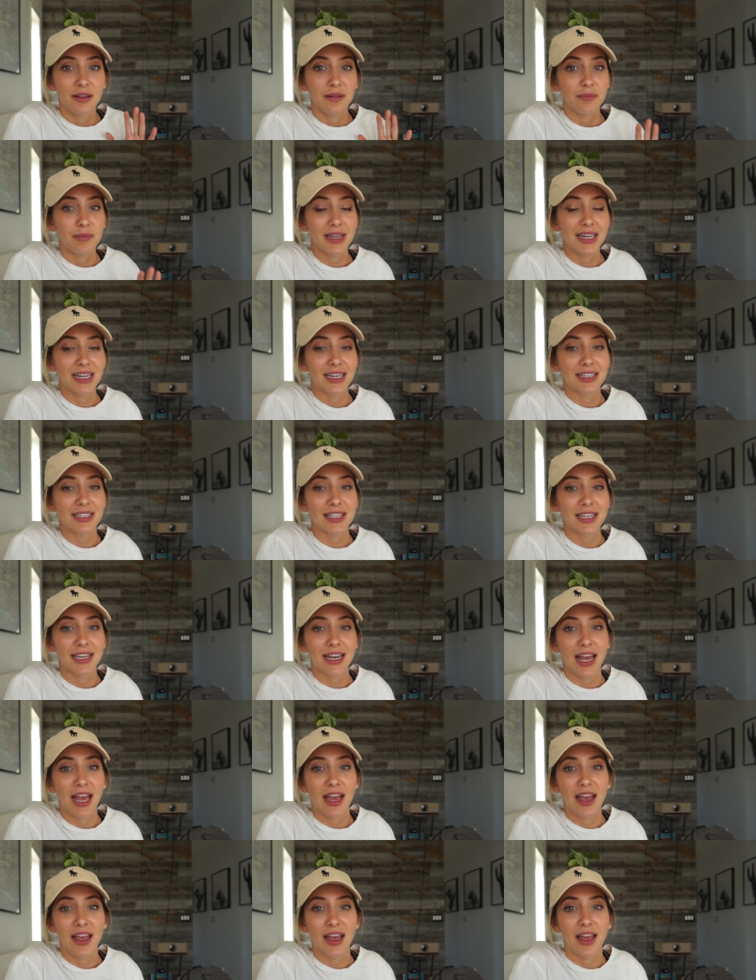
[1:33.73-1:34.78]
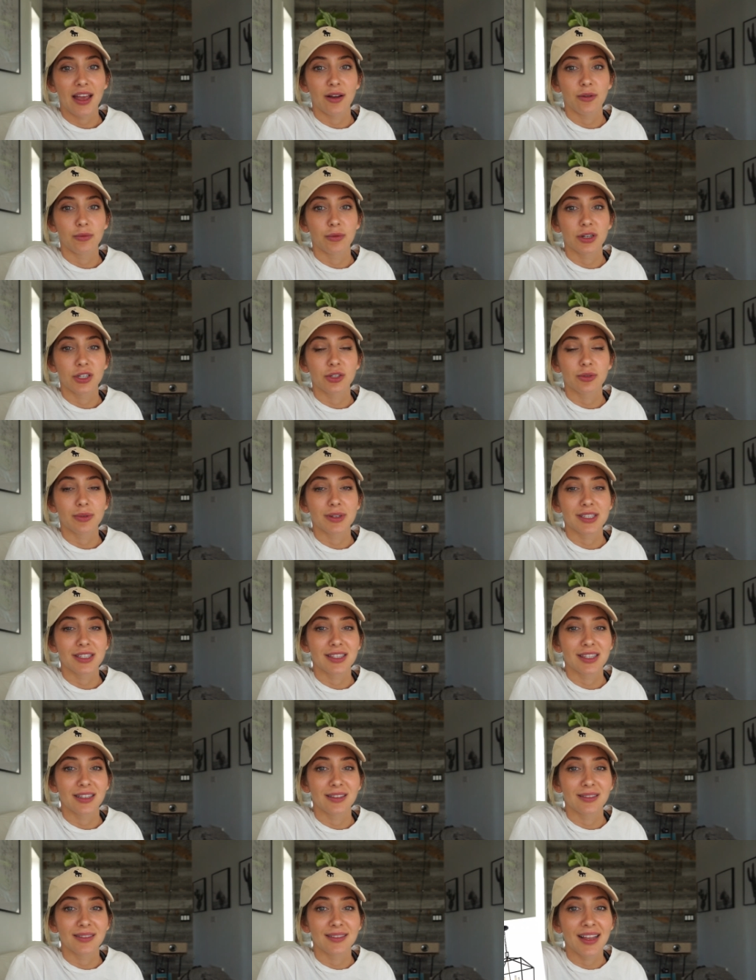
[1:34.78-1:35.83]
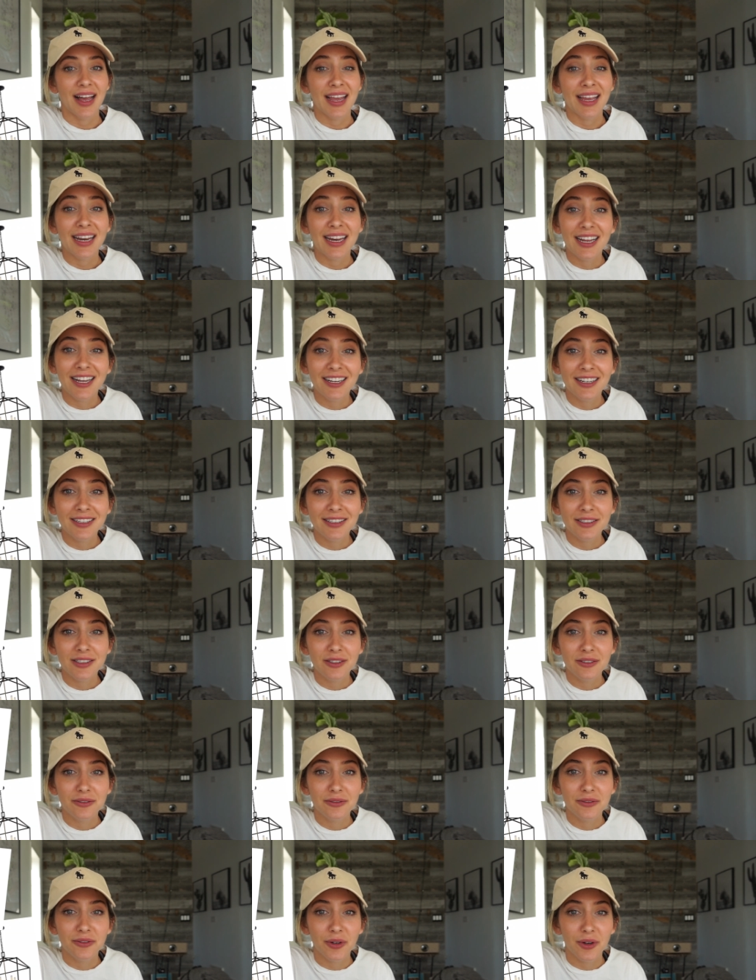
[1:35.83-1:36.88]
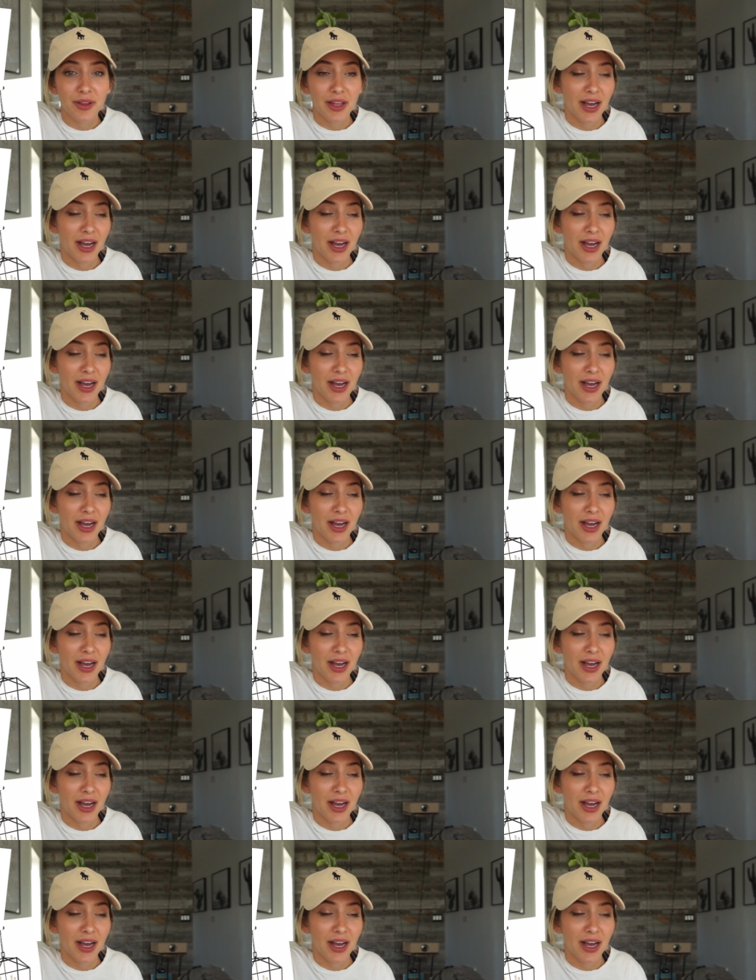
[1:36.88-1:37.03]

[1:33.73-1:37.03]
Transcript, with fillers: meeting today, which was the lighting for the